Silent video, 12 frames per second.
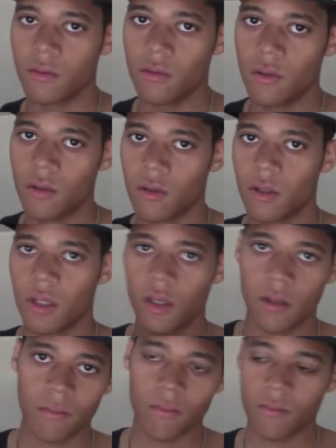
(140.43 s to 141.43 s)
you know, get
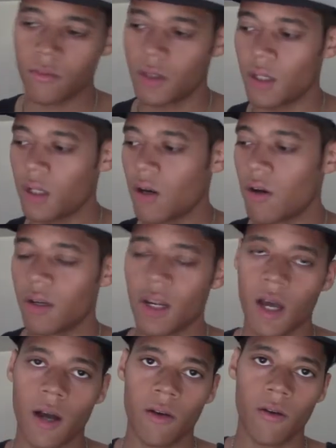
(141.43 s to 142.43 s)
it on
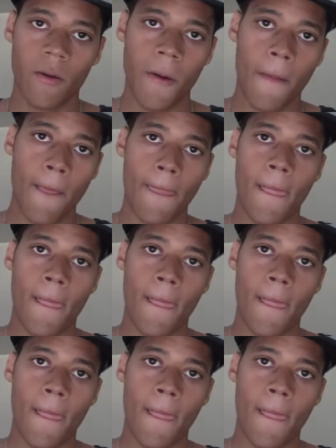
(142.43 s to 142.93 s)
lock. Alright?